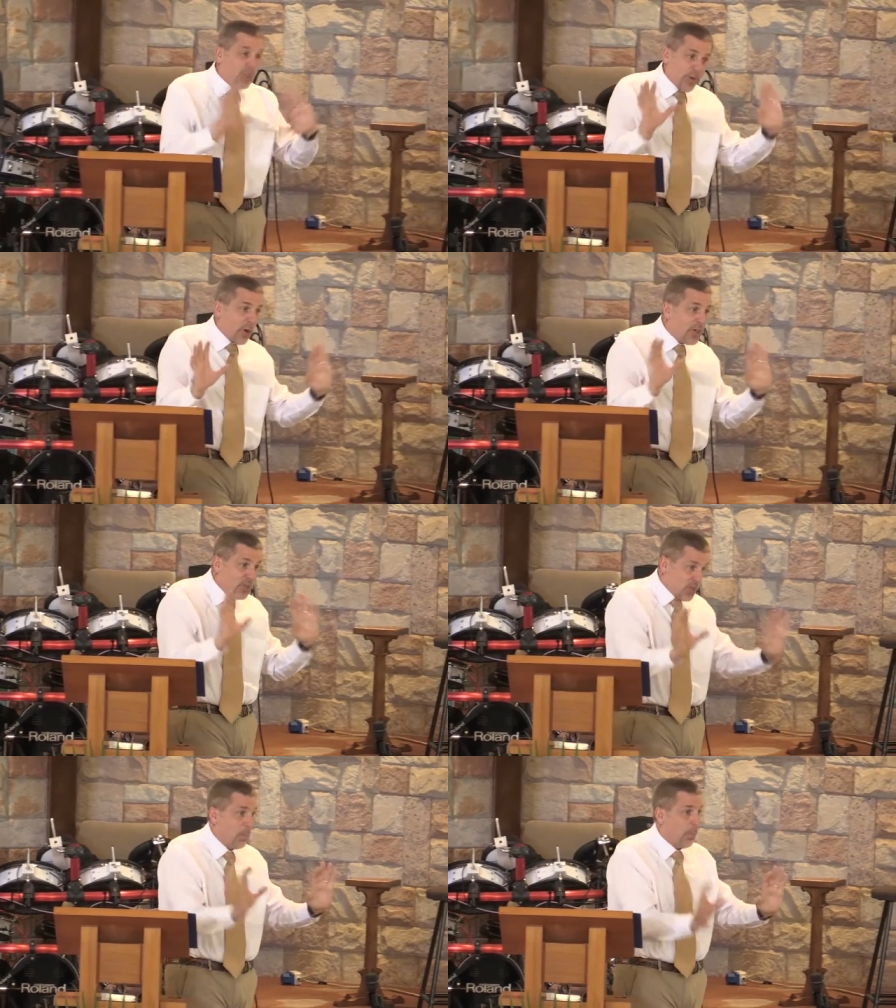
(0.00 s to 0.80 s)
was very
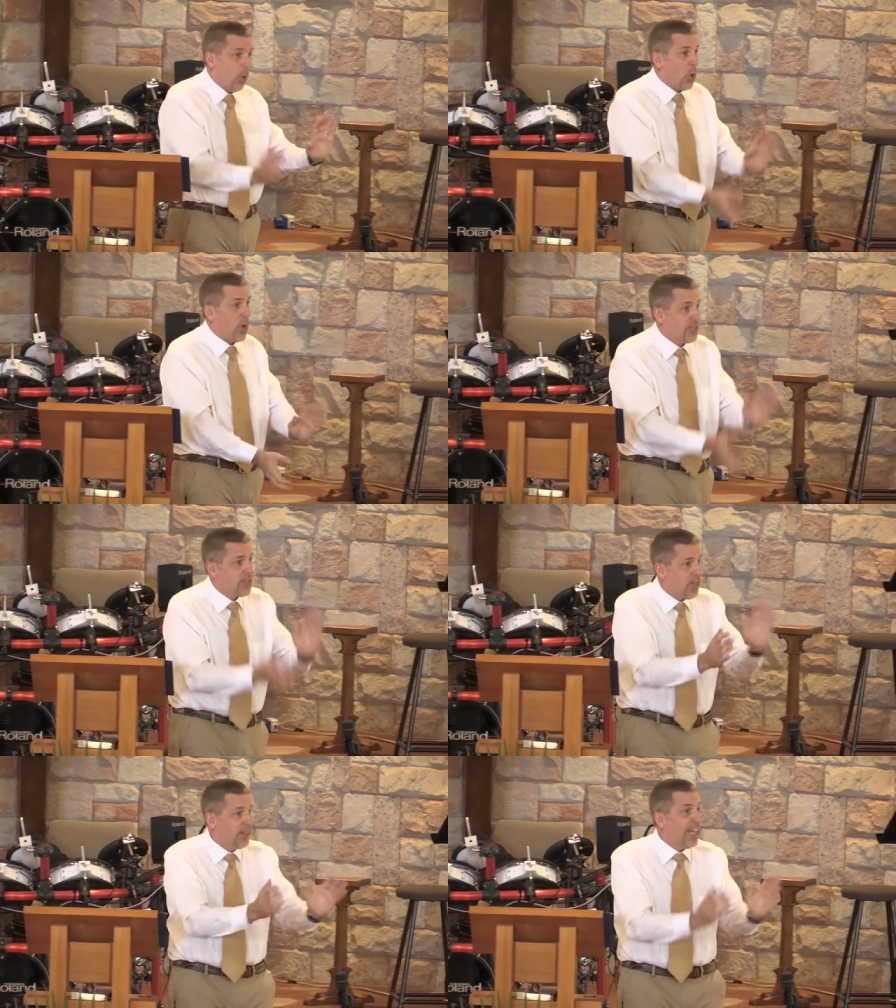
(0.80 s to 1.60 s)
simple. It
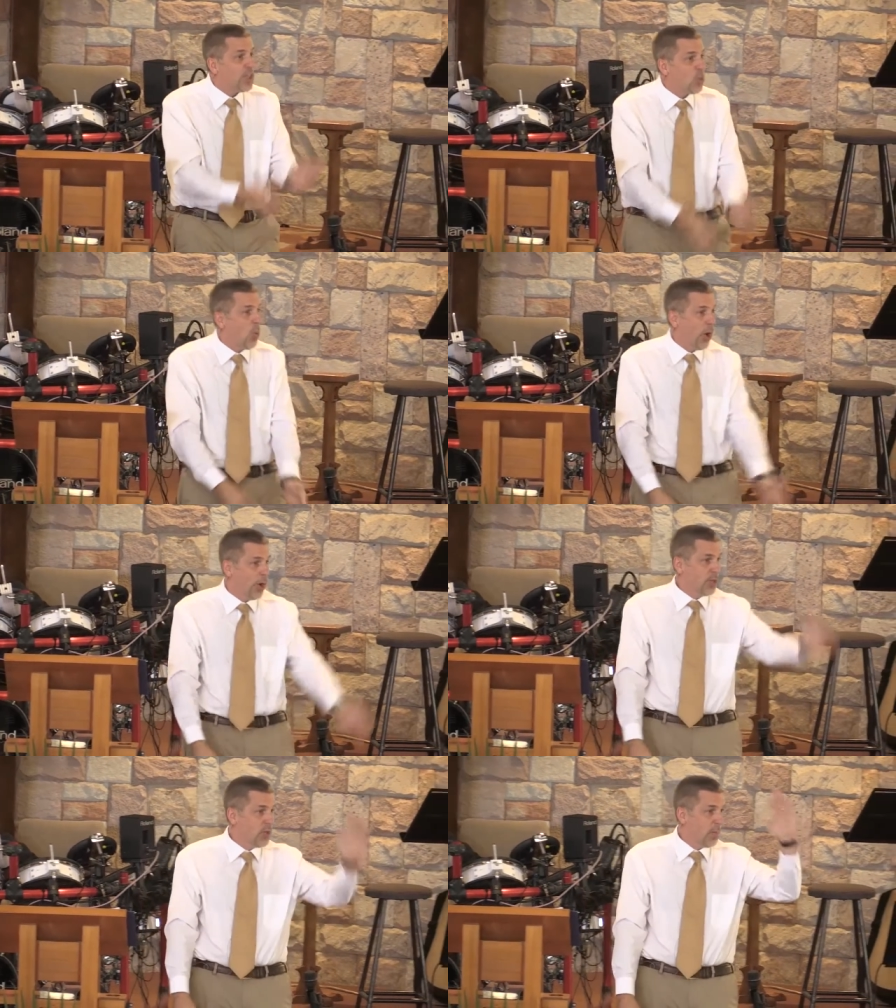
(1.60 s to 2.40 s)
said these
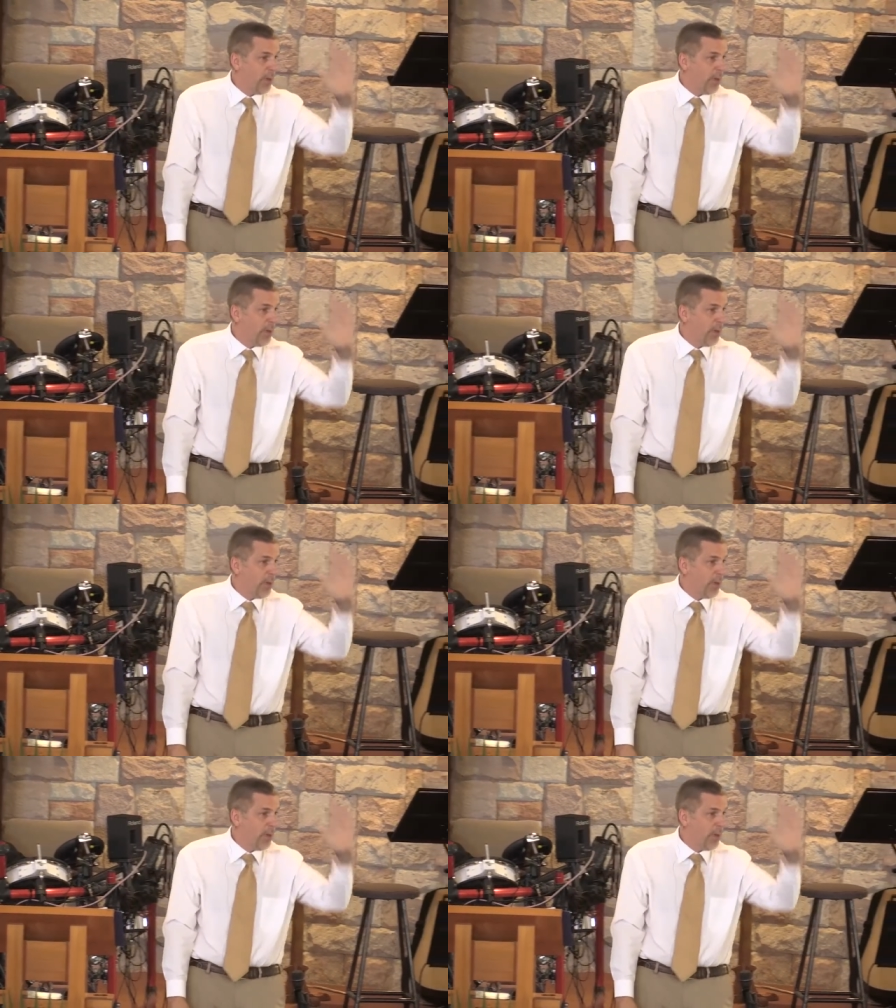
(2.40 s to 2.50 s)
words